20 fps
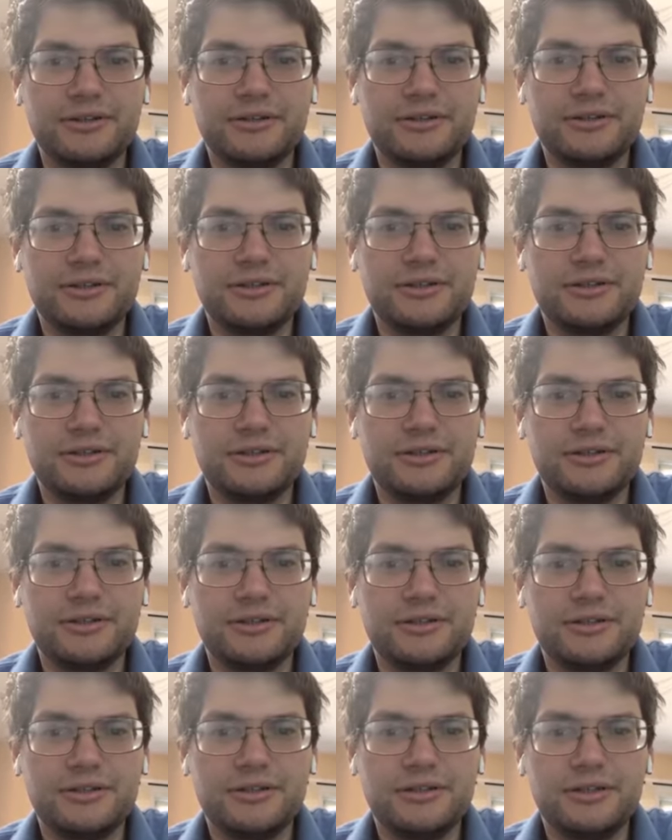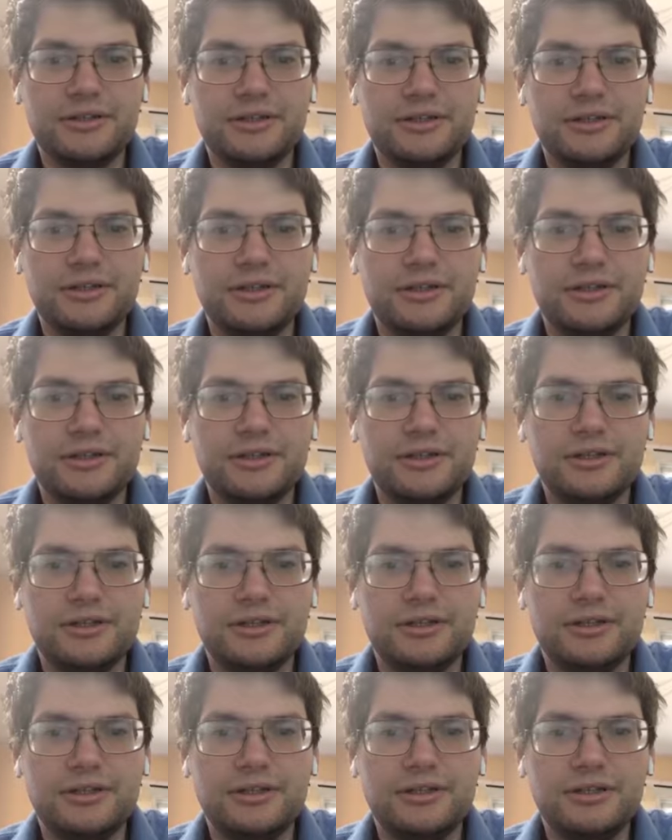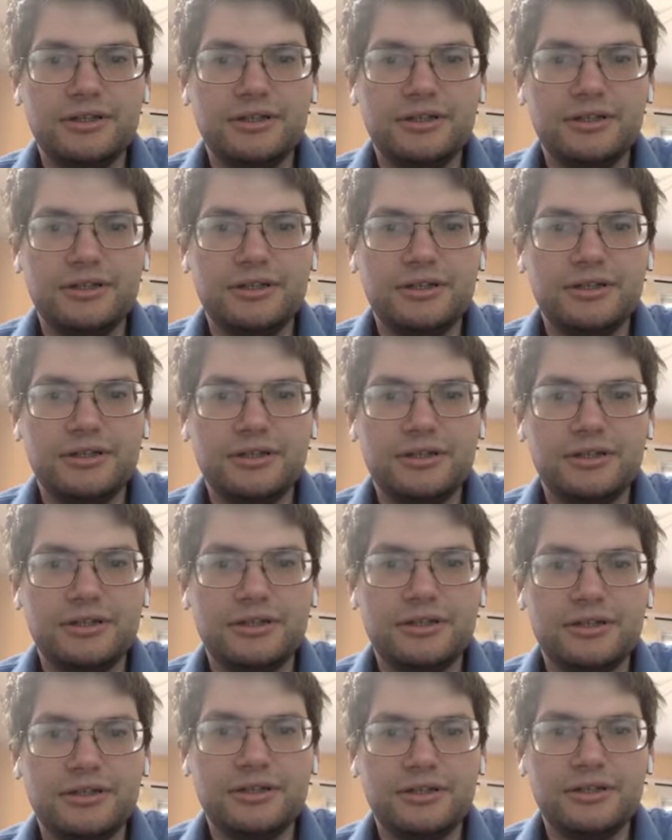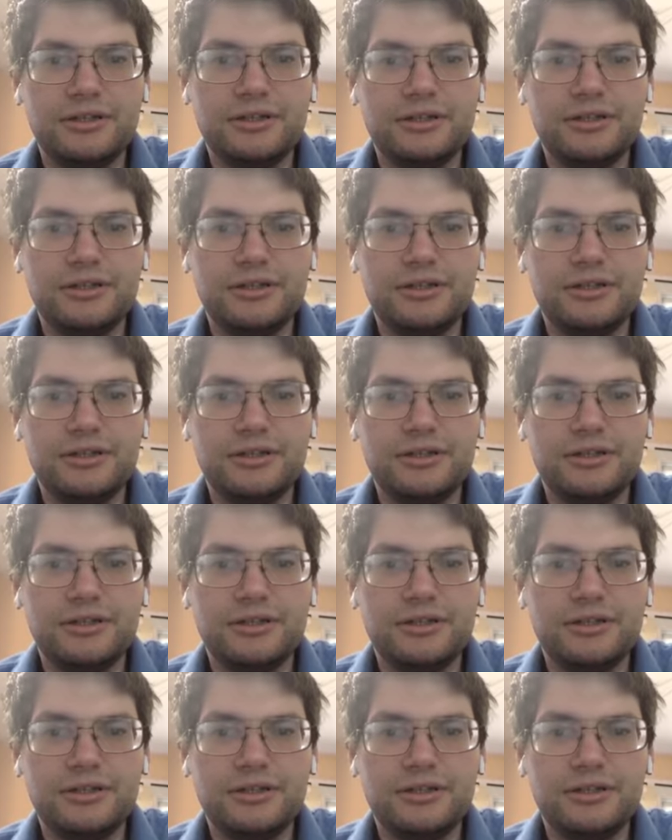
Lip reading: Nothing is said.